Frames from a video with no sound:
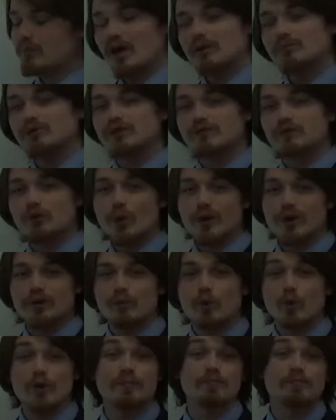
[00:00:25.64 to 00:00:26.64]
public
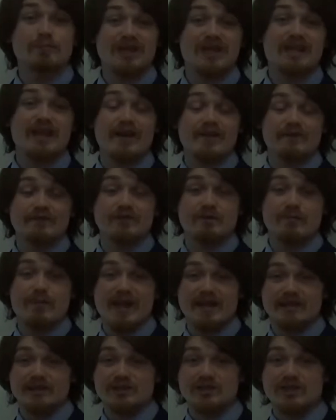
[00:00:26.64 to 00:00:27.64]
forum or PF
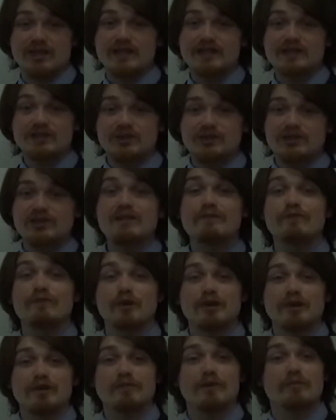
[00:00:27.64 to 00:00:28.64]
debate
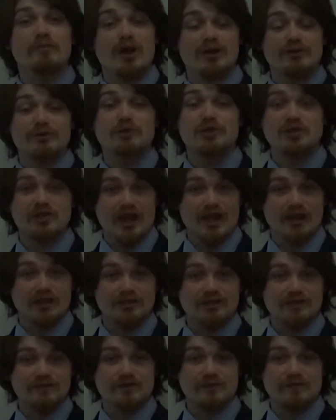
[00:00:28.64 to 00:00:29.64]
different from other
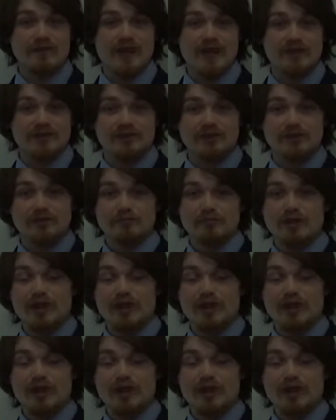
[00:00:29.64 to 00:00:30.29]
styles of debate.